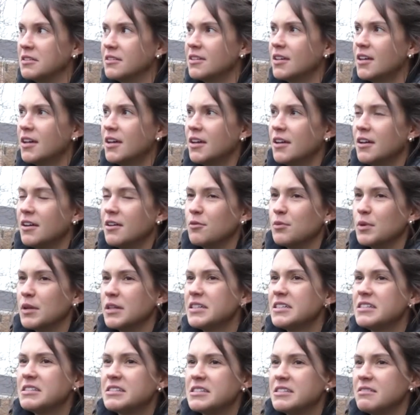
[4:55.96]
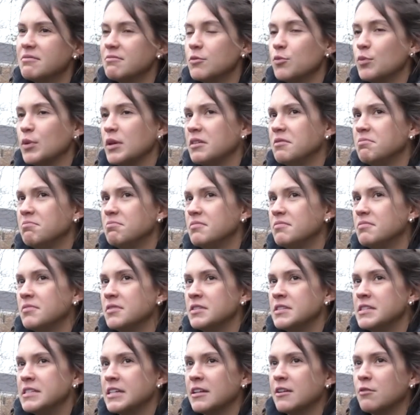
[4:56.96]
we really, we
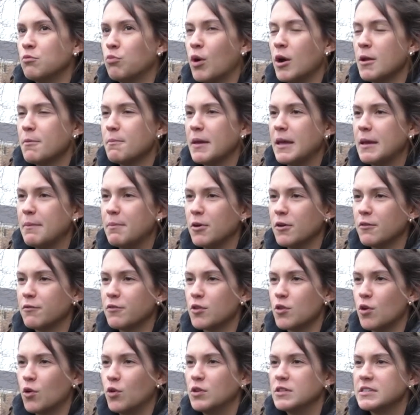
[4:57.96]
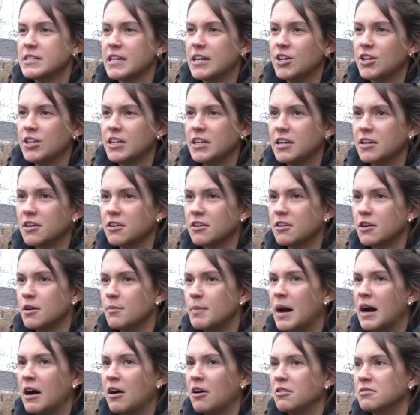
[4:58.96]
did one paper for the whole entire year
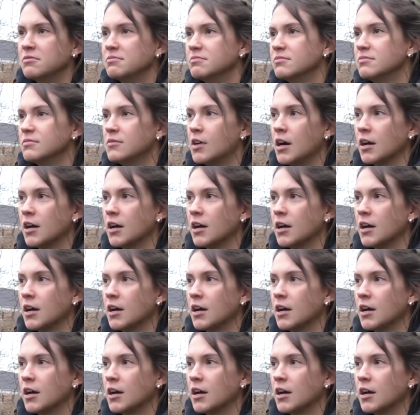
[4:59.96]
about